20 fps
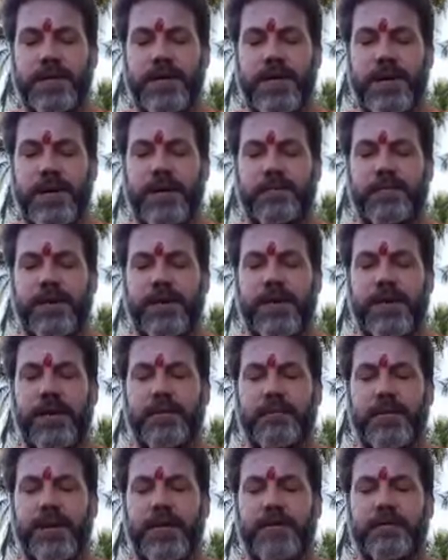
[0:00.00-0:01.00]
and
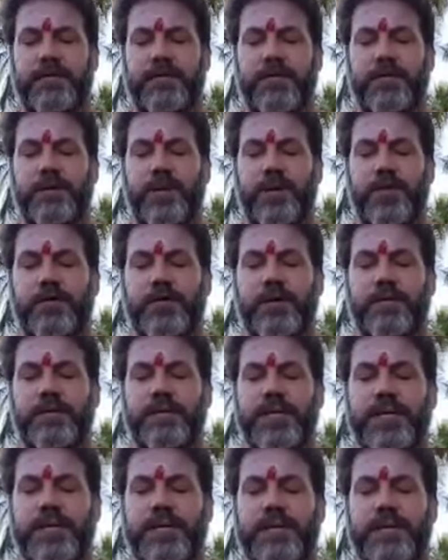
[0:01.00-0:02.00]
being mindful of the
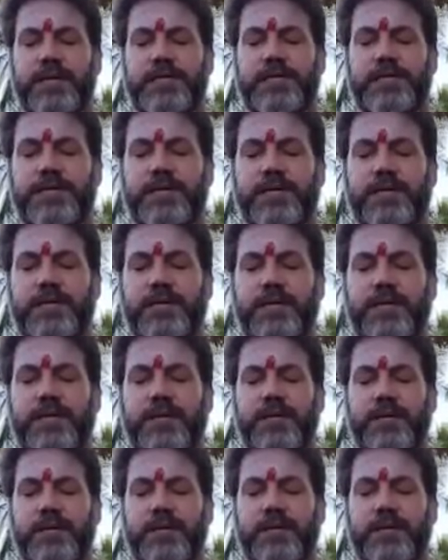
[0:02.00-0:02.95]
breath as it goes out.